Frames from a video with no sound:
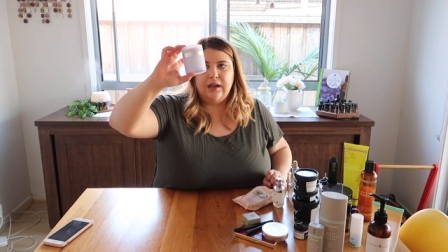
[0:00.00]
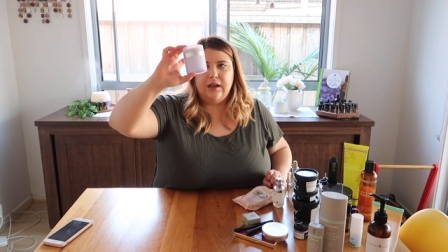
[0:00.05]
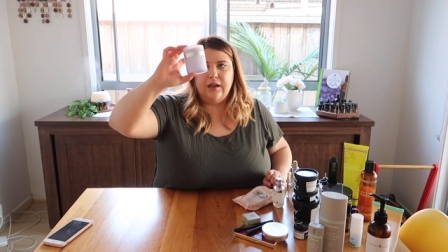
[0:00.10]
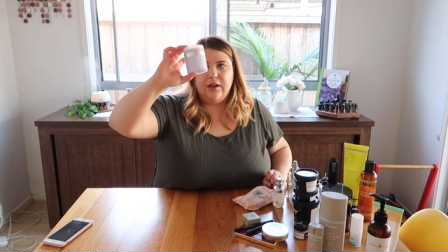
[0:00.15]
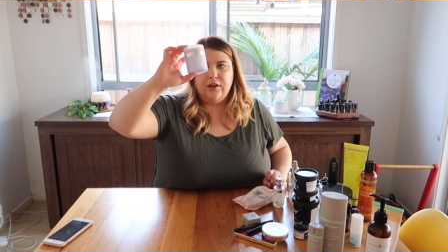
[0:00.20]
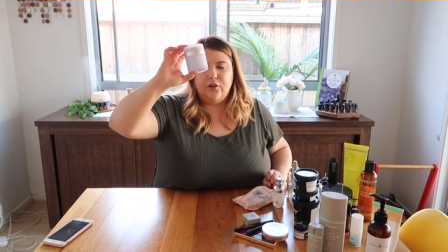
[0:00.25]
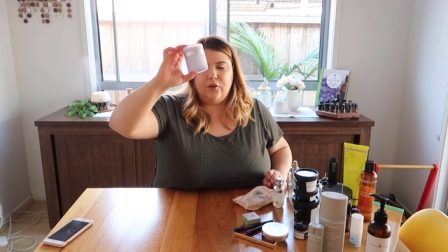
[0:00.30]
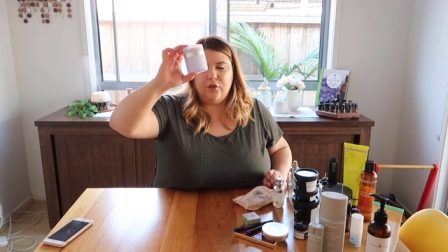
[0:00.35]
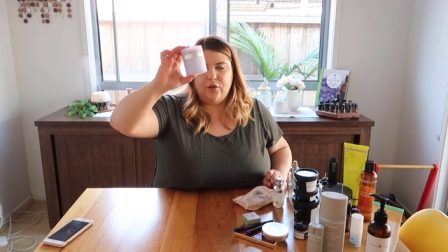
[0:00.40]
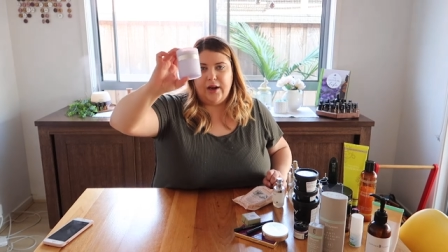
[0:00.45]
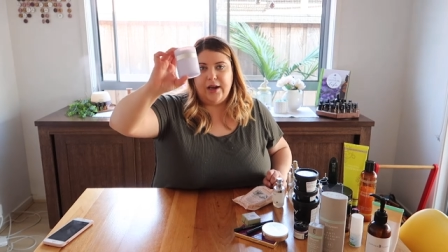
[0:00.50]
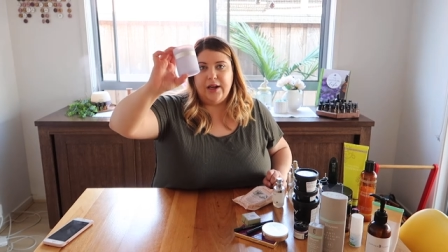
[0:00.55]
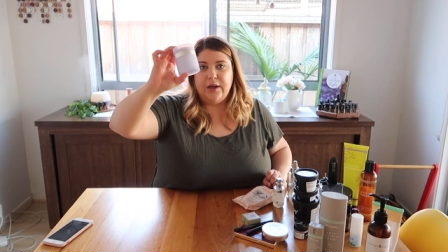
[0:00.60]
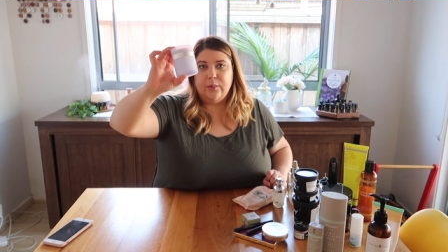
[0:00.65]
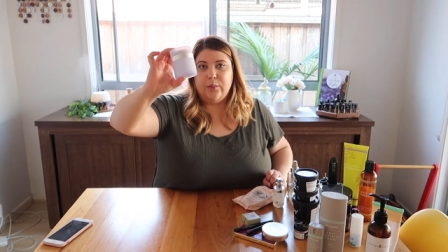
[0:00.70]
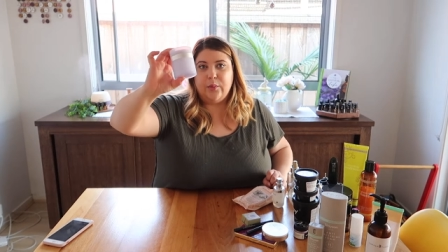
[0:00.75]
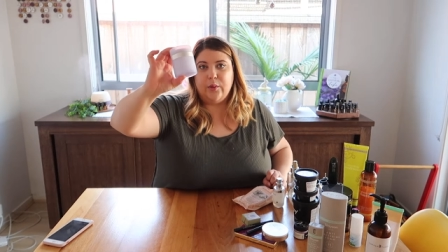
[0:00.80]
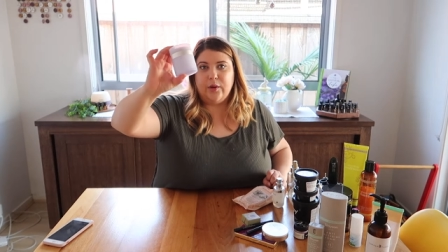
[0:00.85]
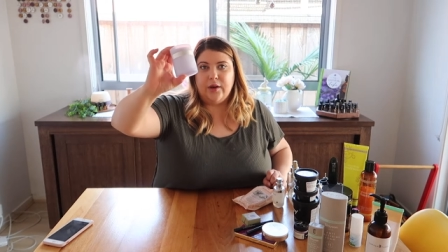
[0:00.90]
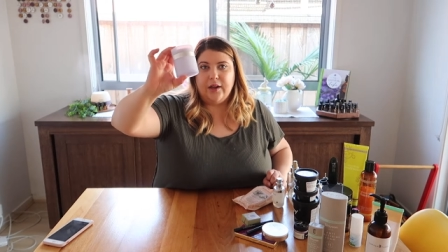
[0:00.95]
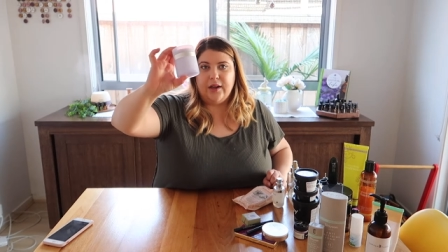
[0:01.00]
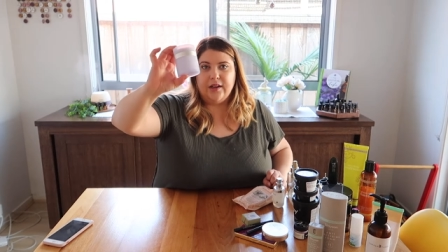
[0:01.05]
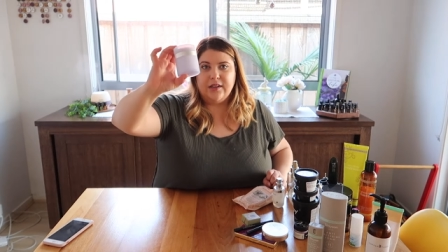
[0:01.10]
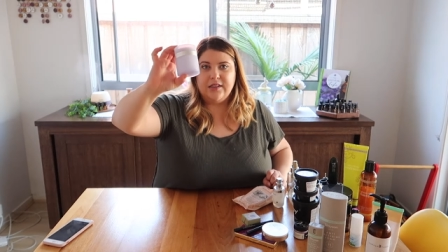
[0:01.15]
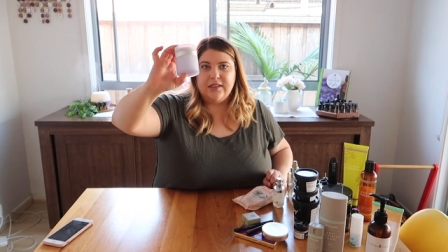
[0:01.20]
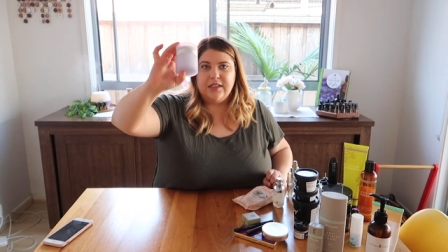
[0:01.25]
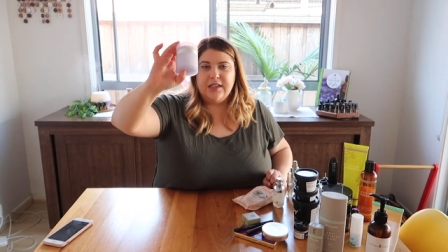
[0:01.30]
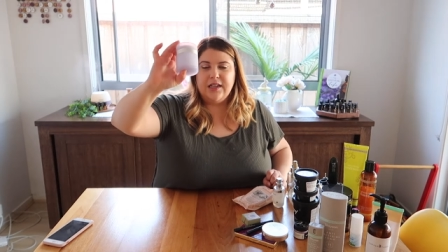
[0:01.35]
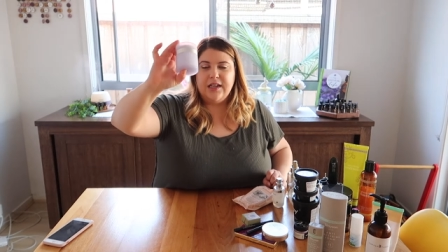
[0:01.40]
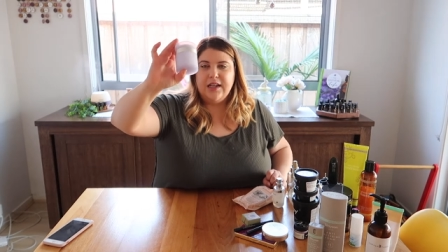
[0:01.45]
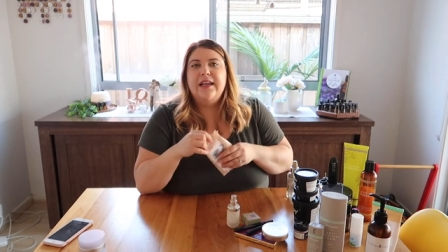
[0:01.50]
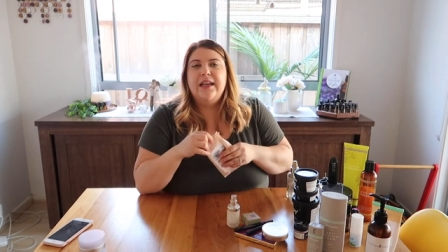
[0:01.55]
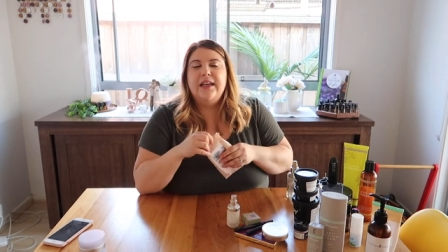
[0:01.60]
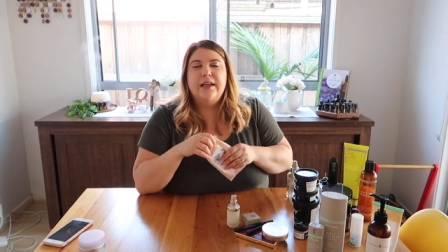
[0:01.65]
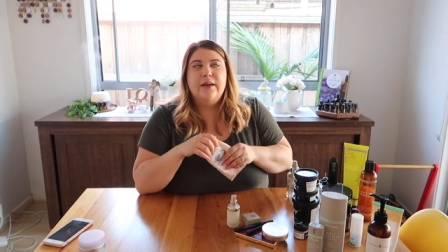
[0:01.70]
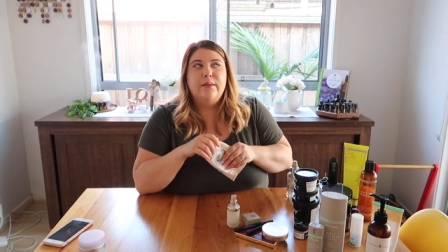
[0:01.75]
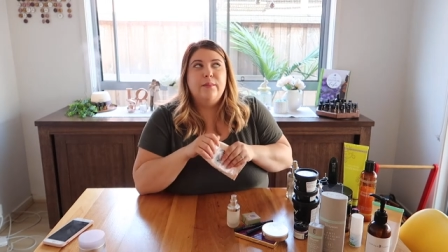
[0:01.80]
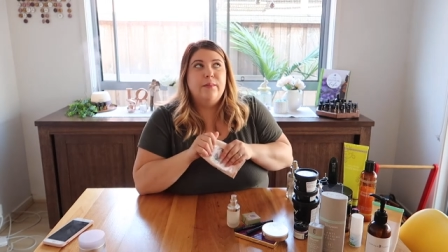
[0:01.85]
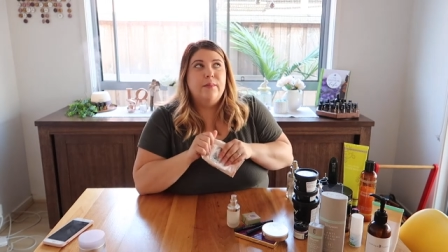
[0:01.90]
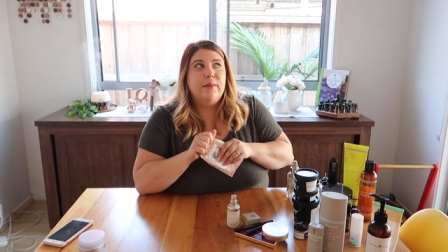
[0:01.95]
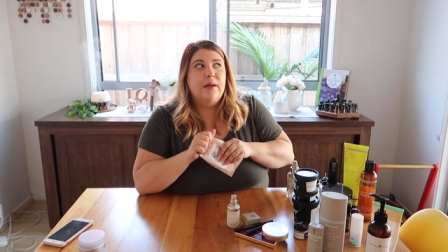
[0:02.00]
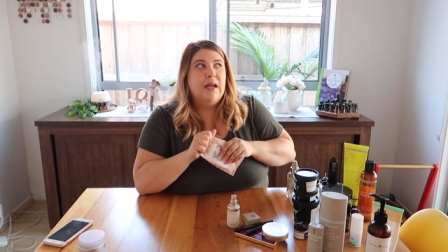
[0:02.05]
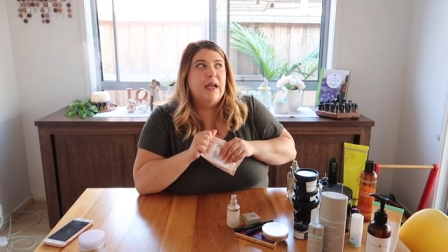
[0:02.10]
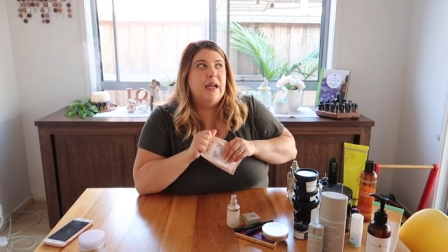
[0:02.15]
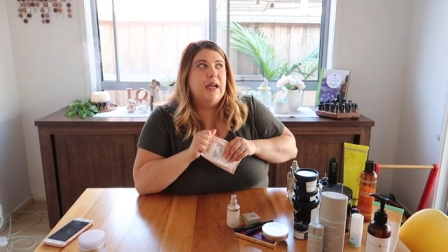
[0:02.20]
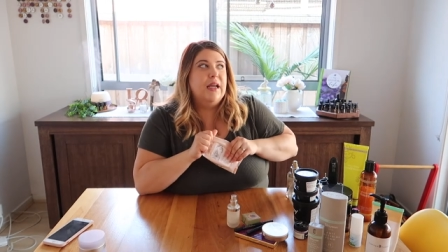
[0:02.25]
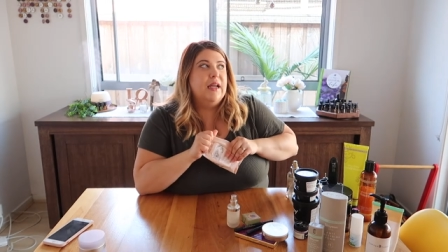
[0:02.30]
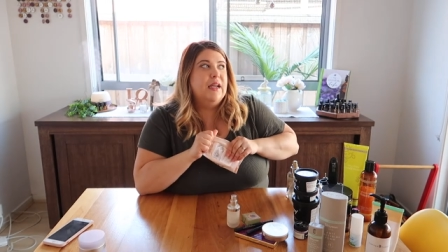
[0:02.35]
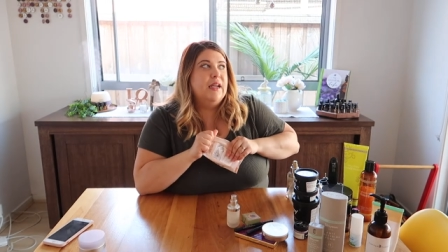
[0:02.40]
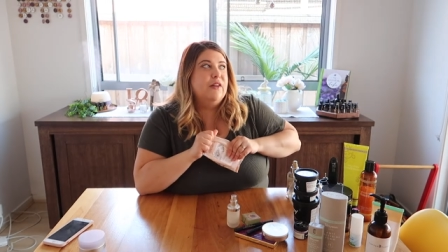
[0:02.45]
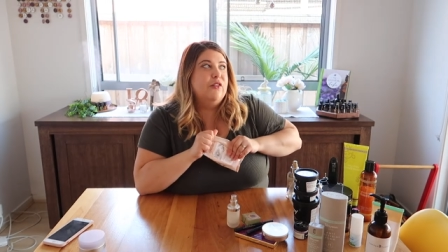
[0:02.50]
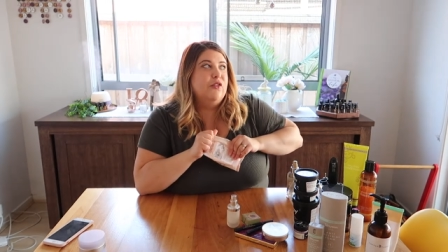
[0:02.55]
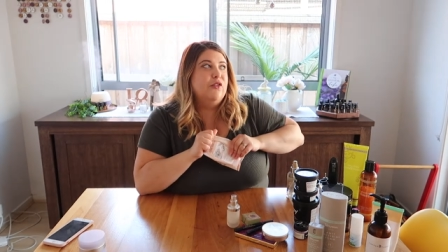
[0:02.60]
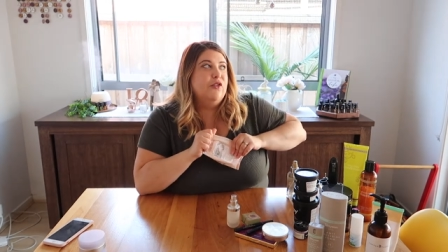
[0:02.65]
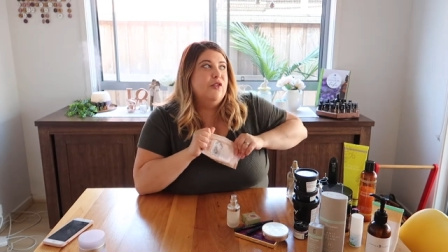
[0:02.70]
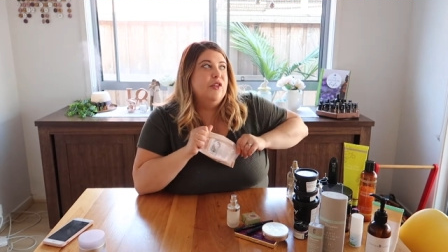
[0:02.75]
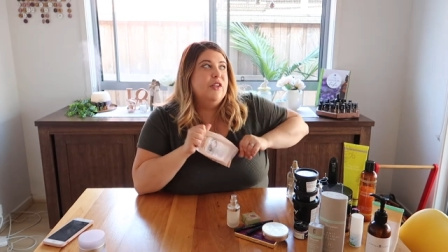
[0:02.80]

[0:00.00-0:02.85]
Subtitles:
a great product. I am